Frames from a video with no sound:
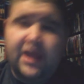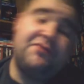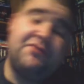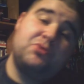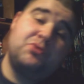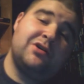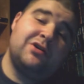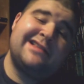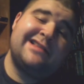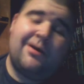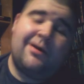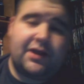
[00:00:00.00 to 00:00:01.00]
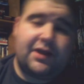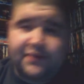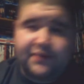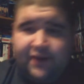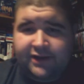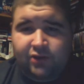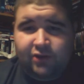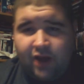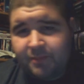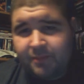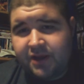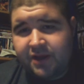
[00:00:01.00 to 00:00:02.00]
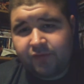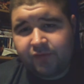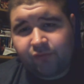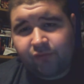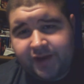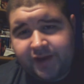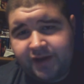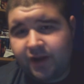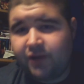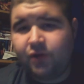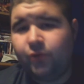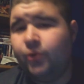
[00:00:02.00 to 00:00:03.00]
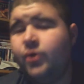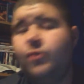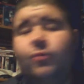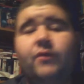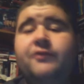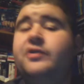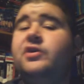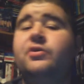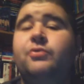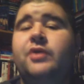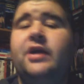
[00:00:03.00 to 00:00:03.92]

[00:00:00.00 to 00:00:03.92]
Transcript: If you couldn't tell by the title, I'm here for another review.